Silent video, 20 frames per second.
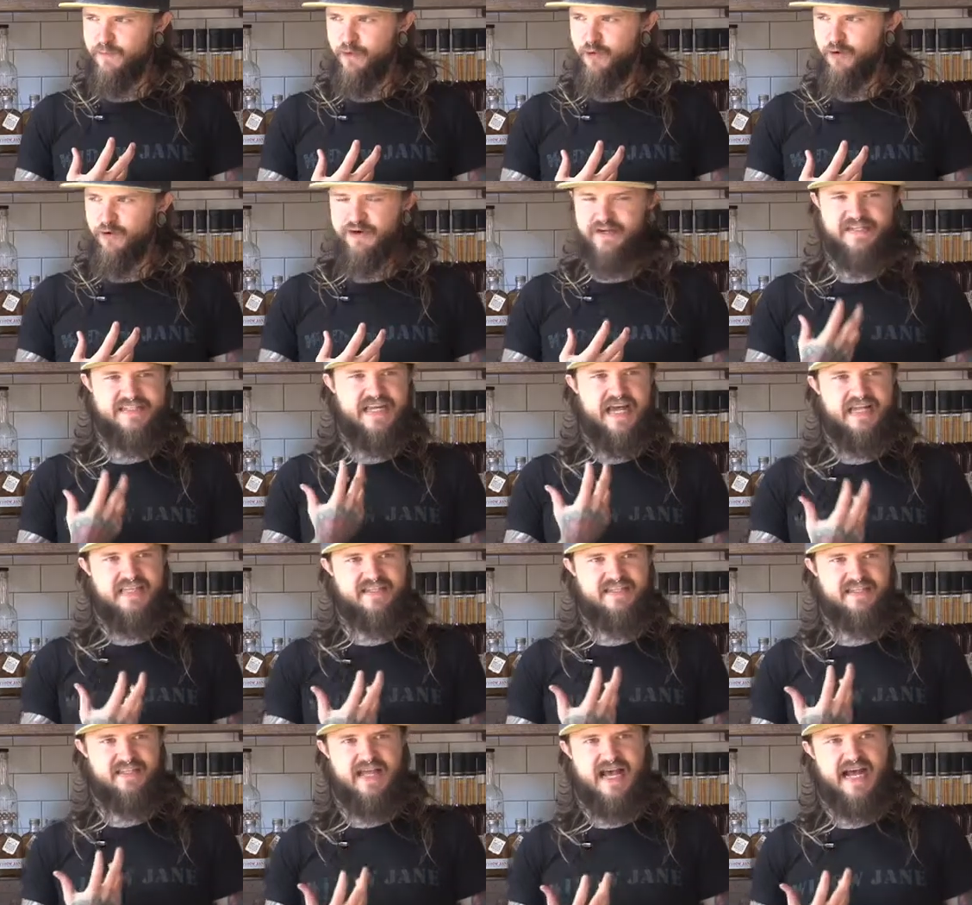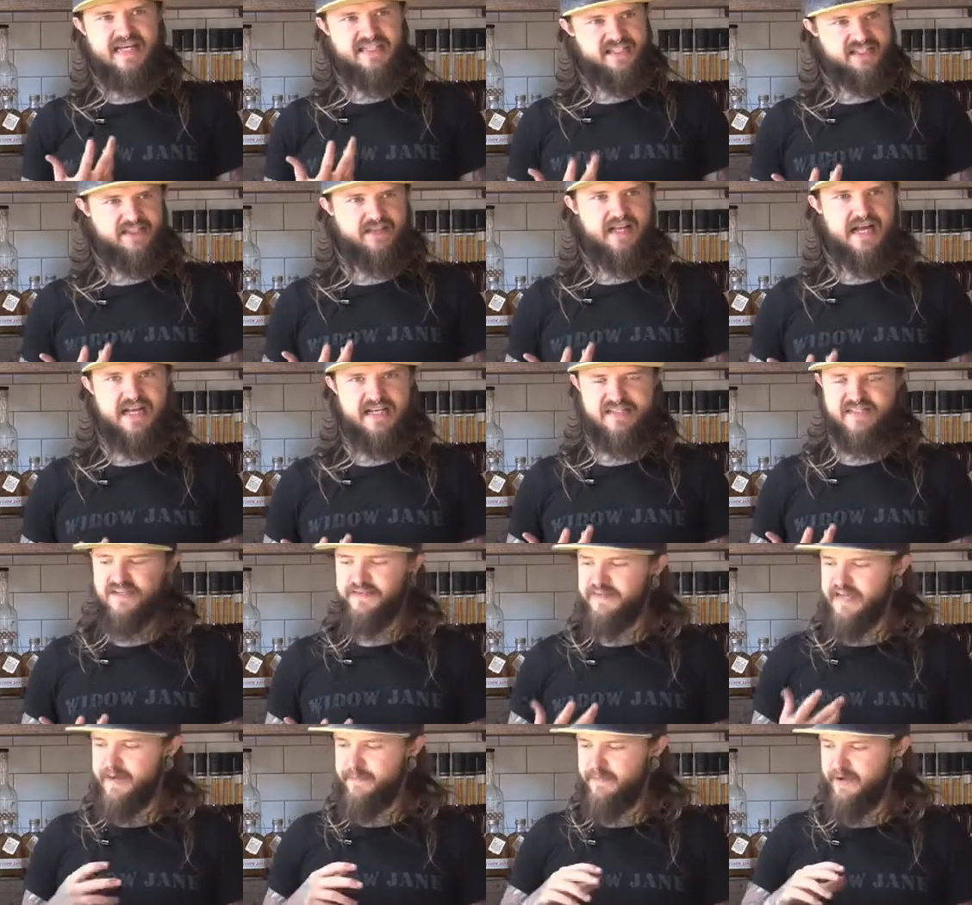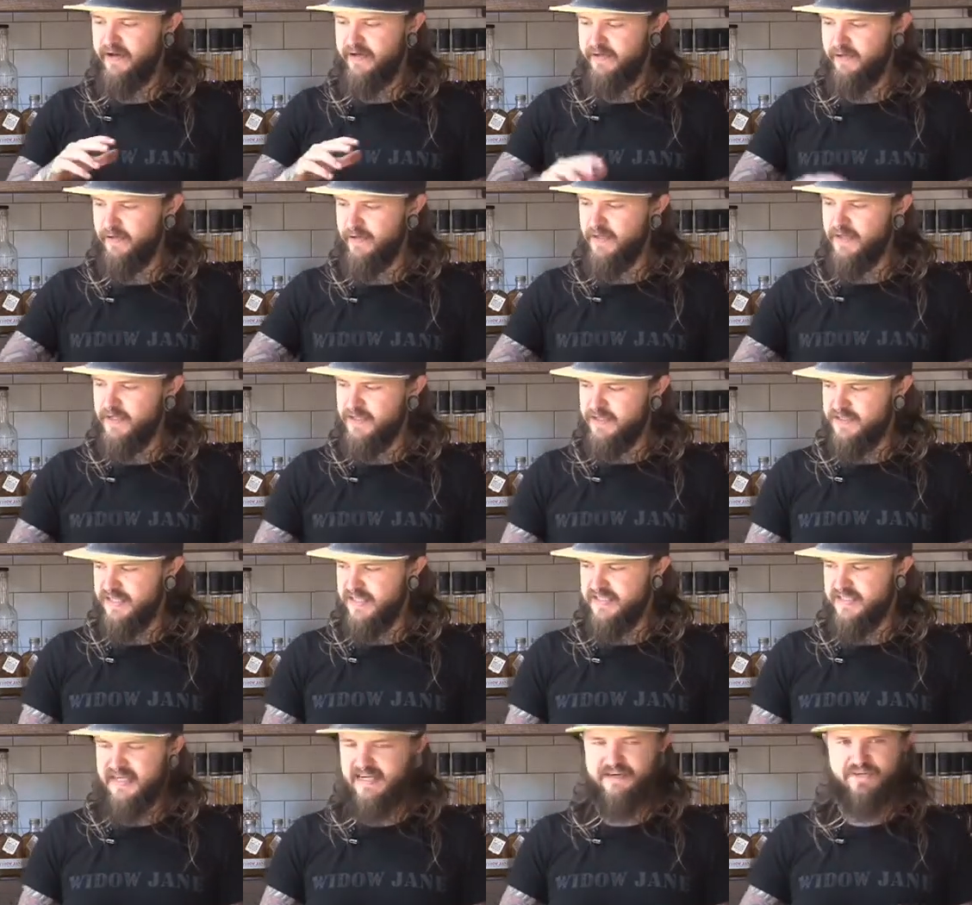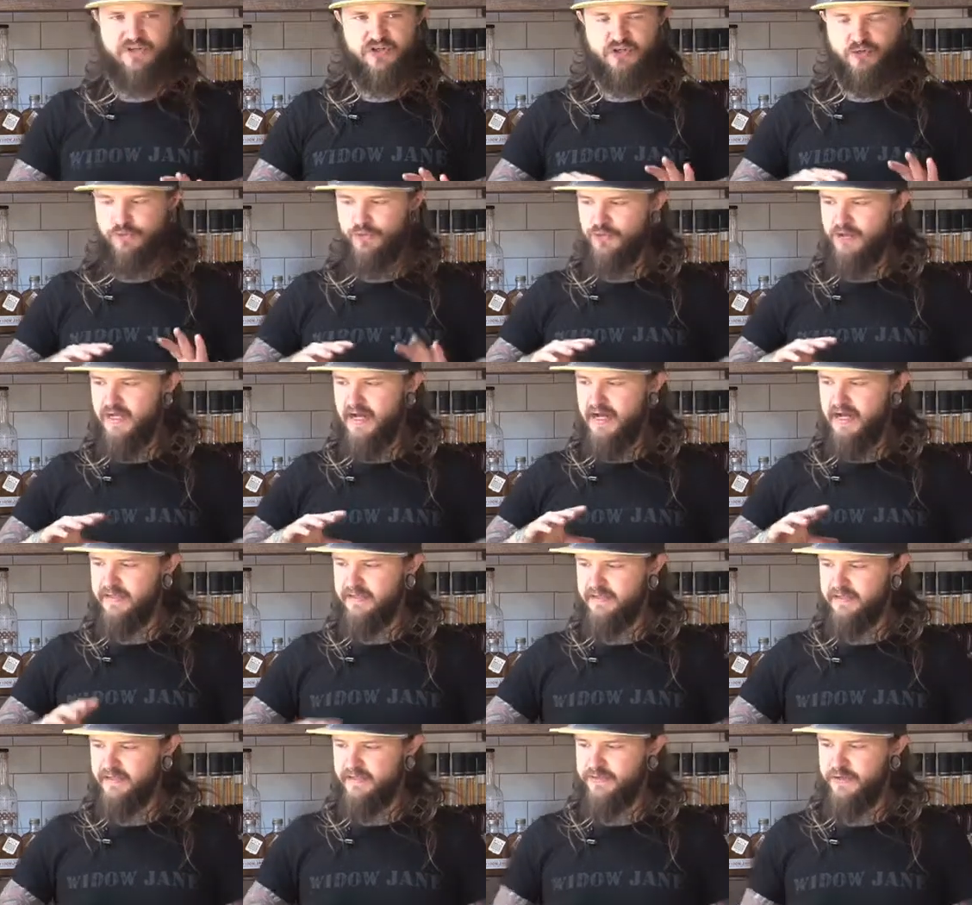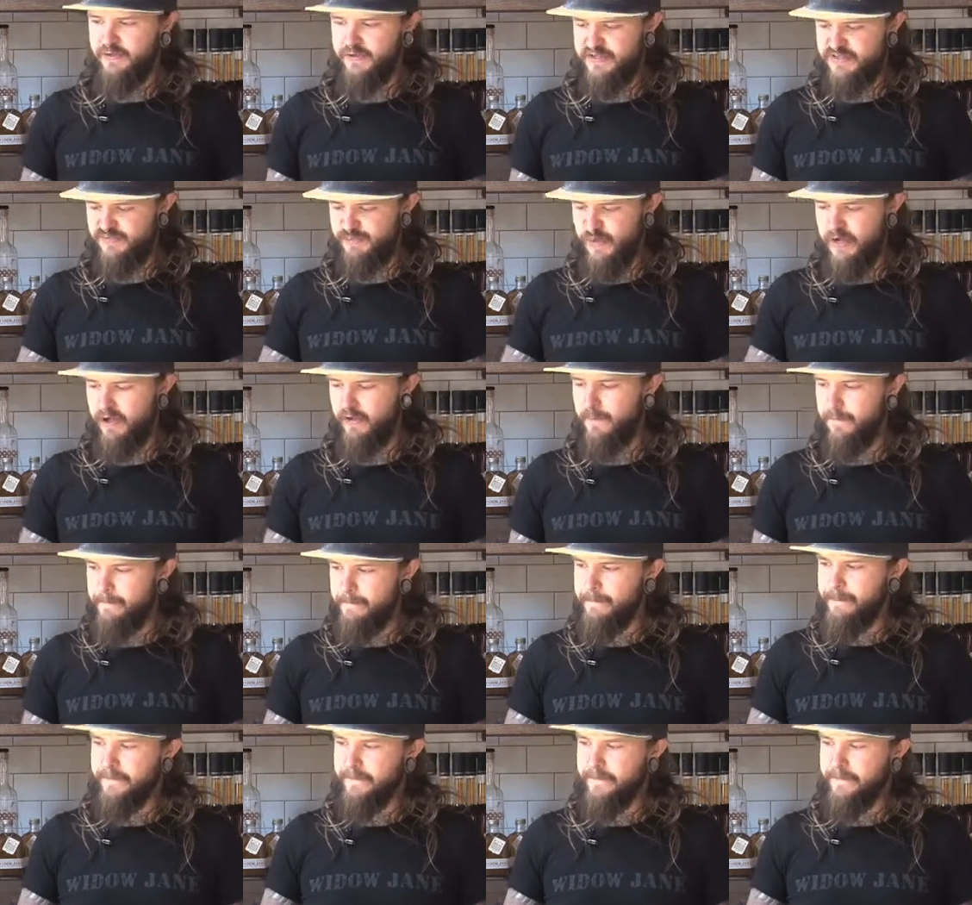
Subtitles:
more intense last glass on that bottle. So that's kind of a cool little note as well.